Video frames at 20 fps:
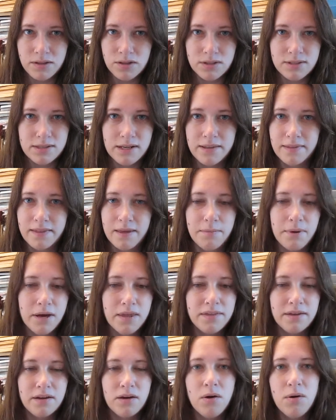Just like they might
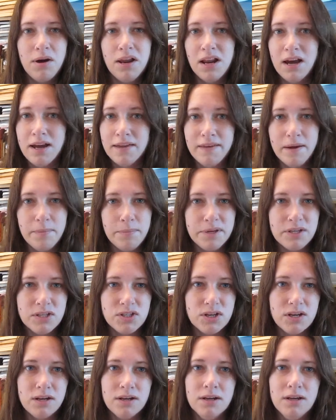think, oh, I like that
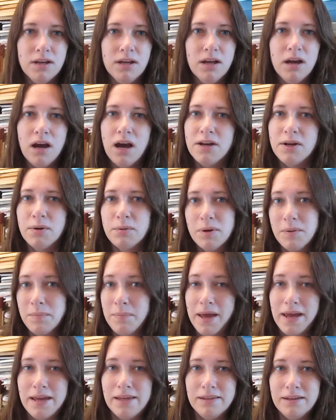picture, I don't want to
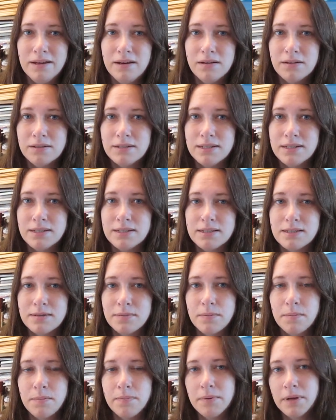pay the artist,
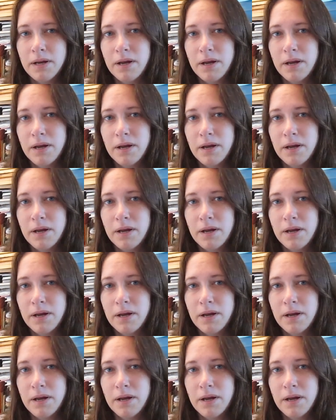but